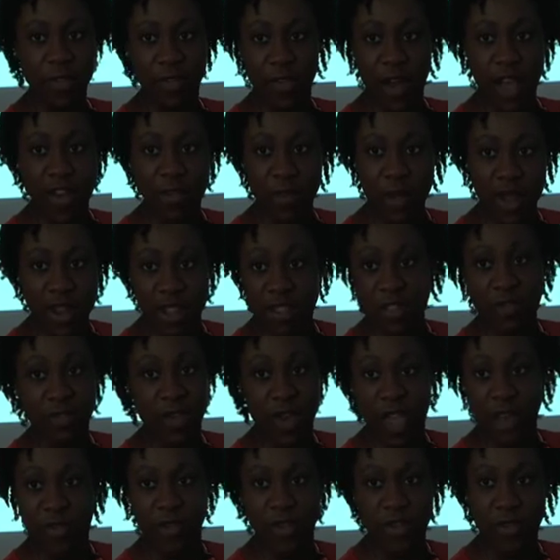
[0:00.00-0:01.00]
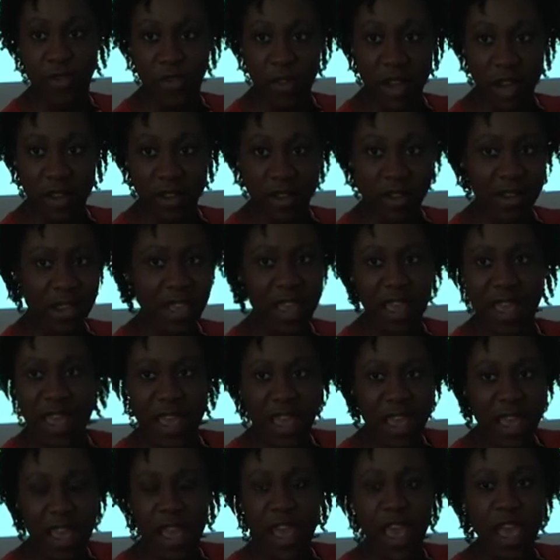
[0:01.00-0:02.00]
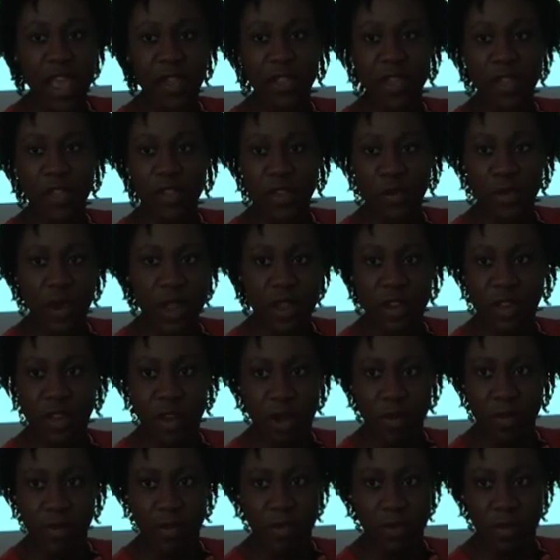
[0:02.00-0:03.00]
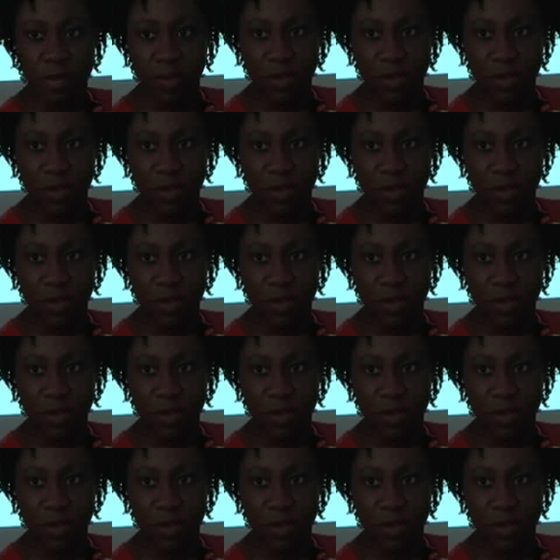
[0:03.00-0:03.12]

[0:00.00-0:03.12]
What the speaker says: 5 minutes for every fund, and then you end up